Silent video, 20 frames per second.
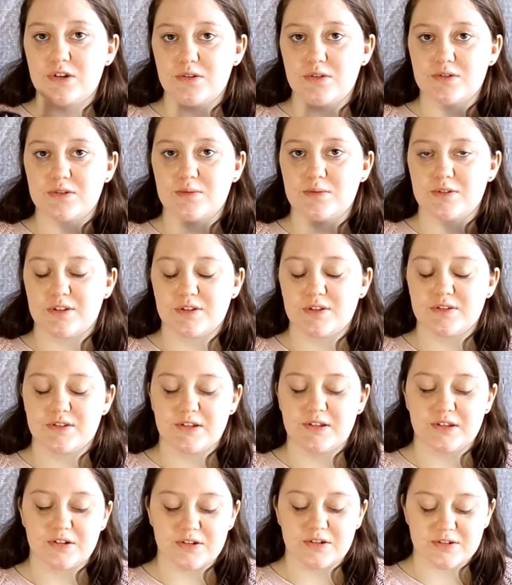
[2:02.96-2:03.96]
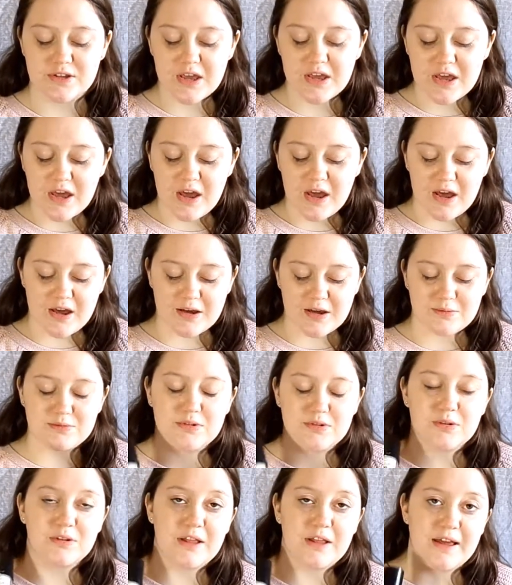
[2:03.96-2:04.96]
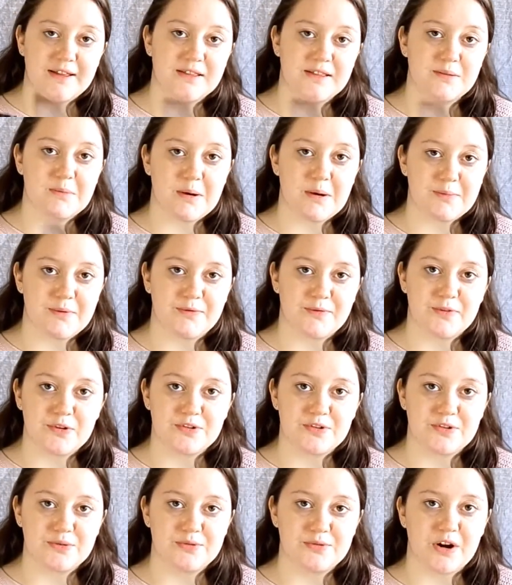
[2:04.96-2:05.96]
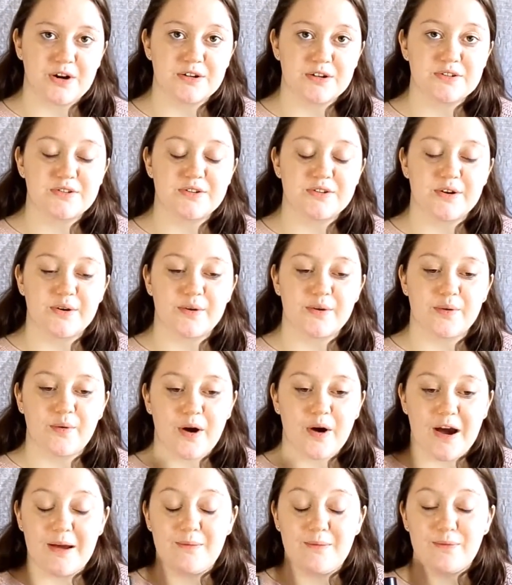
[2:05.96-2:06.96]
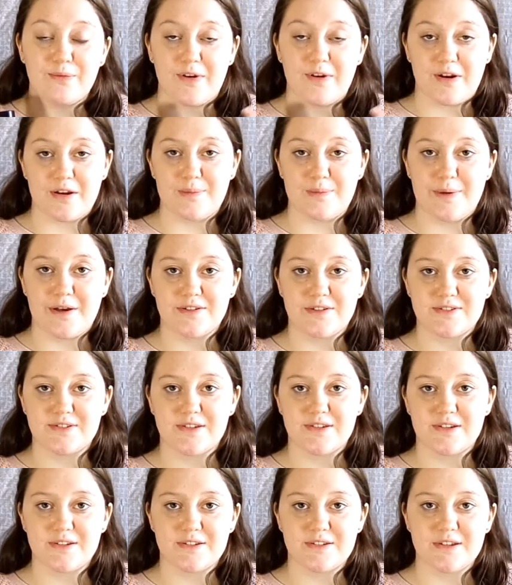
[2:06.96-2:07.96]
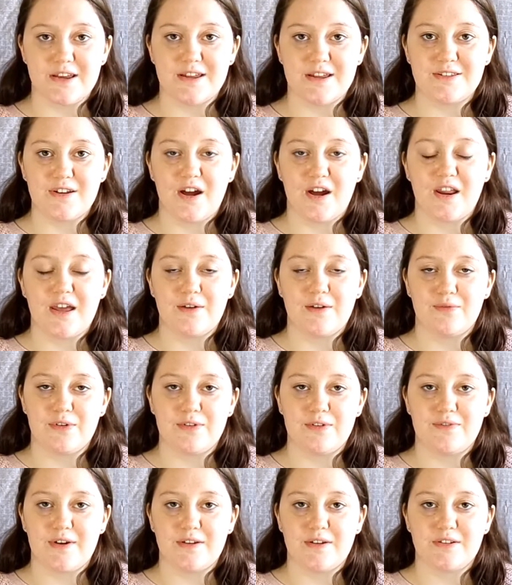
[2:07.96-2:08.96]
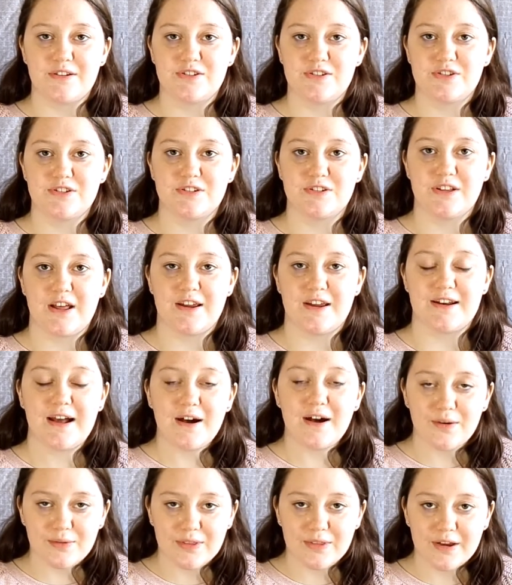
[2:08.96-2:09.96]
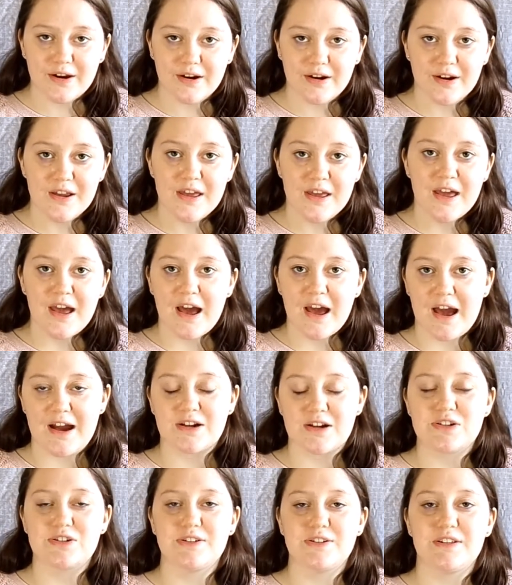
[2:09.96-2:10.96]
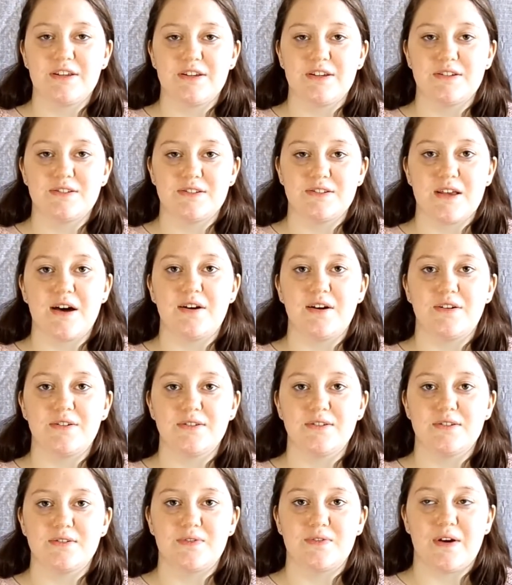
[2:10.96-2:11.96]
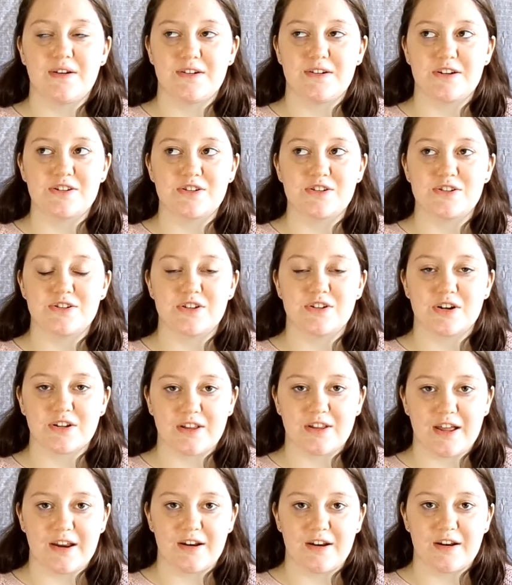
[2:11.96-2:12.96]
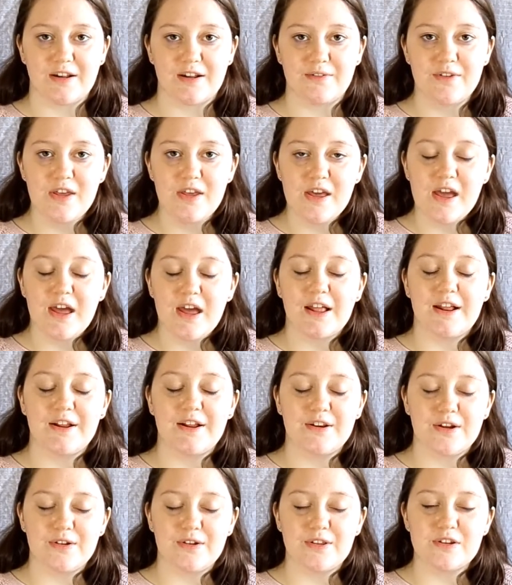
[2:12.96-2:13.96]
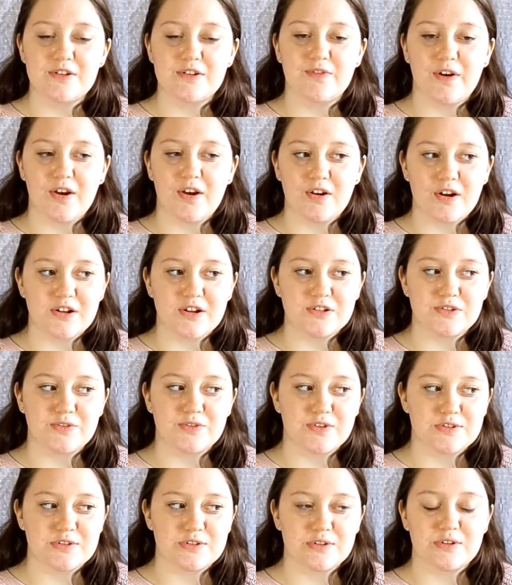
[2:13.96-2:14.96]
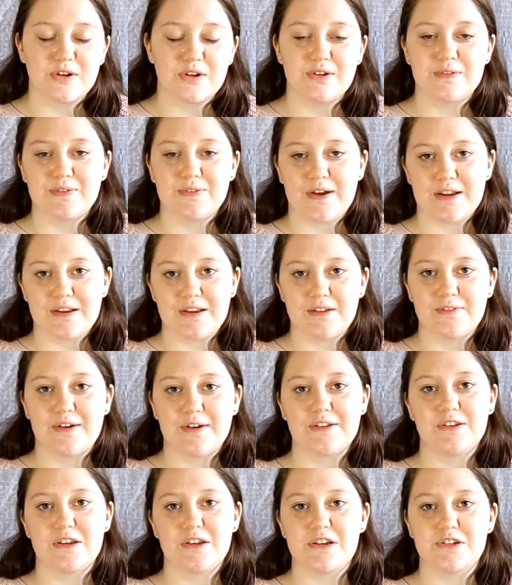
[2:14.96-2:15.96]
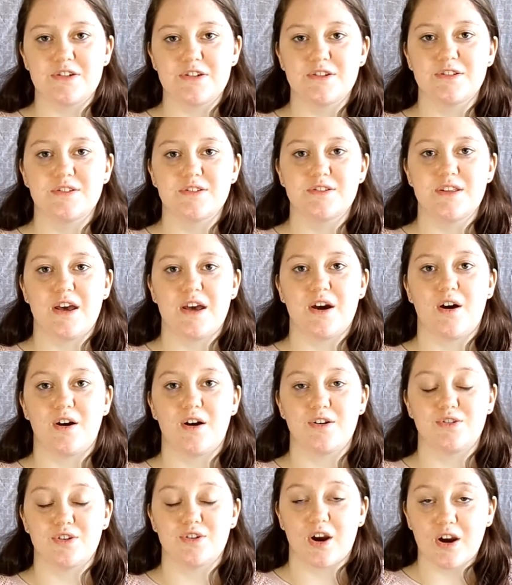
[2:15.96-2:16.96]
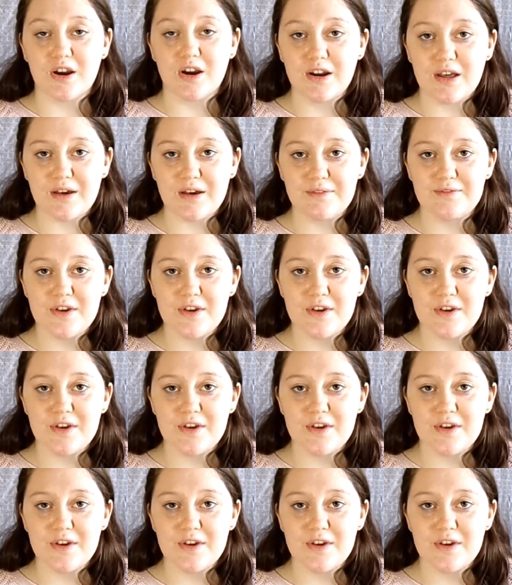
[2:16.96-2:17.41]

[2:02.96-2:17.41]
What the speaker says: it with concealers to lighten them up if you're too dark. So I'm very pale skinned, and not every foundation line out there actually sells foundations that are light enough. And I know this is very controversial on finding foundations that are dark enough,